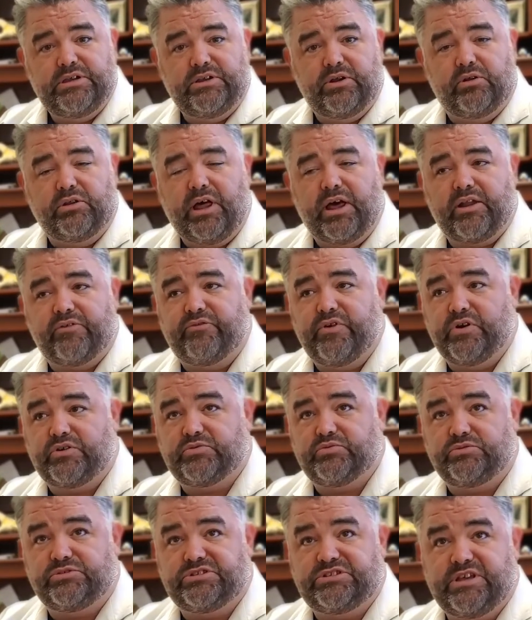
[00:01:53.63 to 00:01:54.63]
A lot of
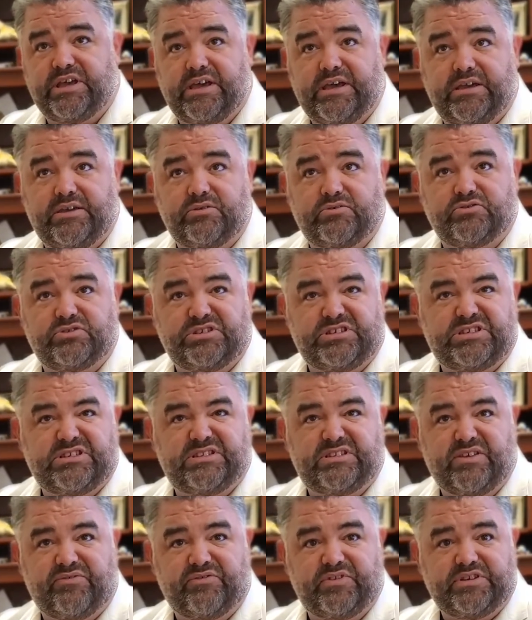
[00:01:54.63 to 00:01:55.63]
folks will say usually
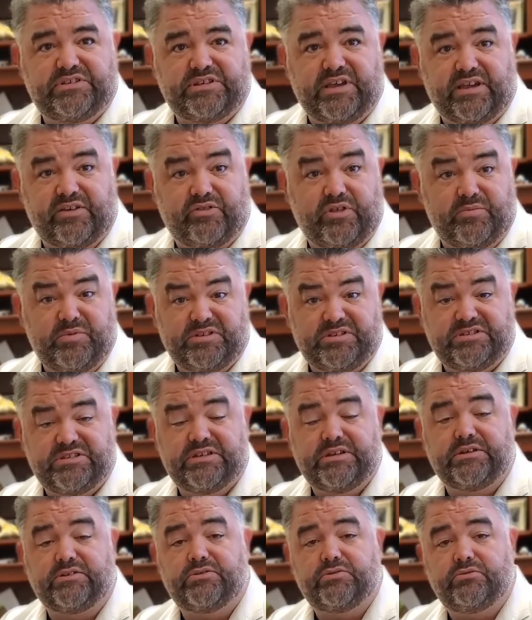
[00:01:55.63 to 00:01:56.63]
stiffness, like if they've been
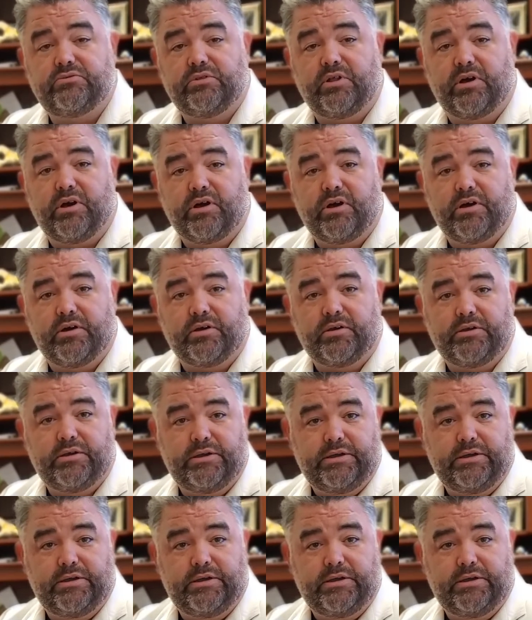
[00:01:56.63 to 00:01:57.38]
sitting too long.